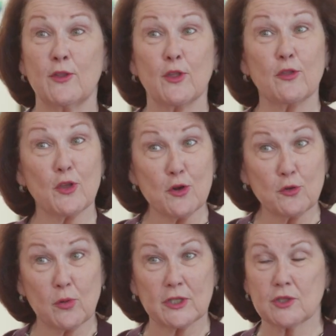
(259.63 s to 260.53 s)
then the
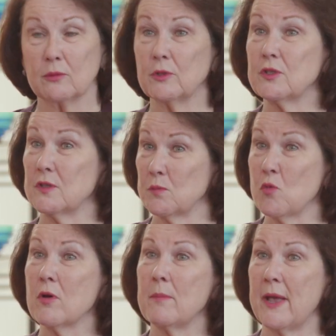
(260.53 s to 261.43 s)
third question, which is
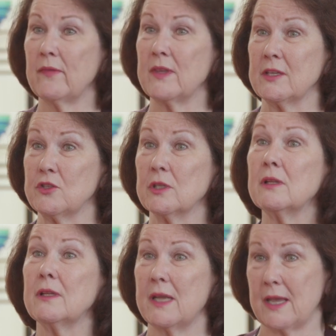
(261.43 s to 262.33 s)
more about the
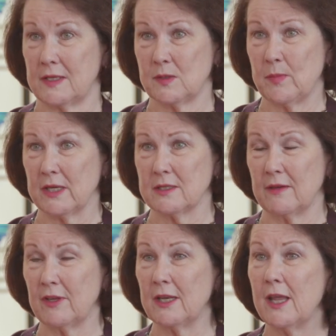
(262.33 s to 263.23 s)
agility aspect
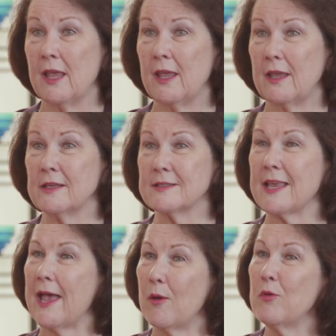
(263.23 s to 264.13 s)
of it, is
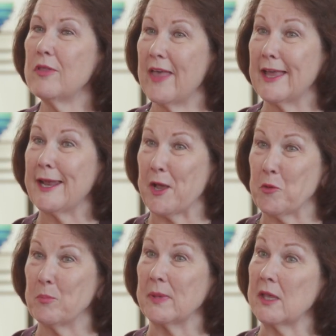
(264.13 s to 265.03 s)
how will that
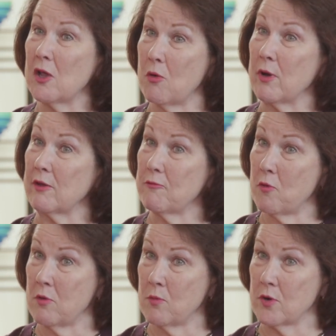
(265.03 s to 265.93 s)
help me going
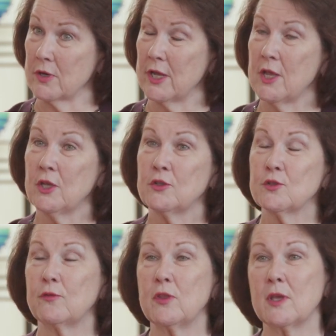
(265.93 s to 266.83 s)
forward?
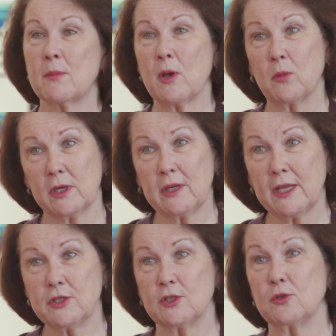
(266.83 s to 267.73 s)
So if you think about what did
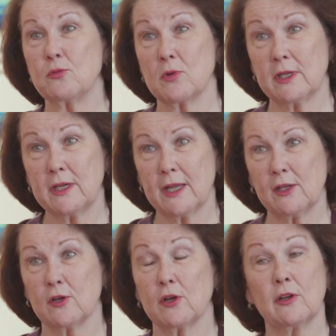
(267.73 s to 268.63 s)
I do, what did I
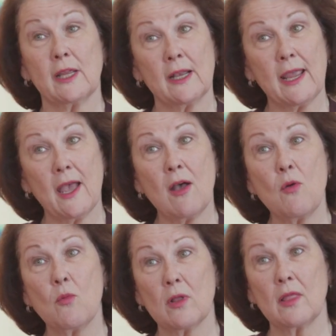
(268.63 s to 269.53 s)
learn, and how
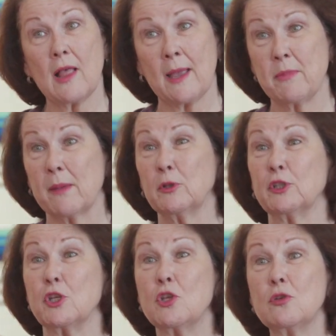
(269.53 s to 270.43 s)
will I be able
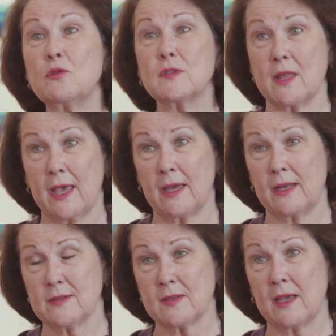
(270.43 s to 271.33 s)
to use that
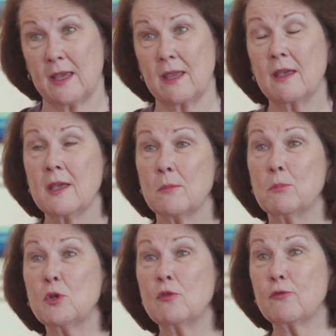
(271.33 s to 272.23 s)
as I
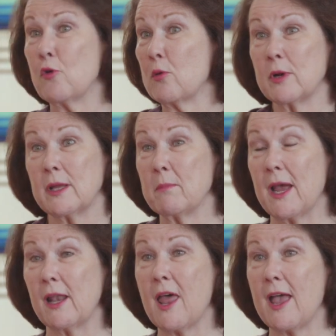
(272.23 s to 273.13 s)
move forward in
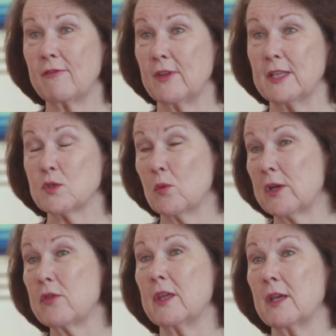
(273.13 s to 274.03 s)
my life? And it's one of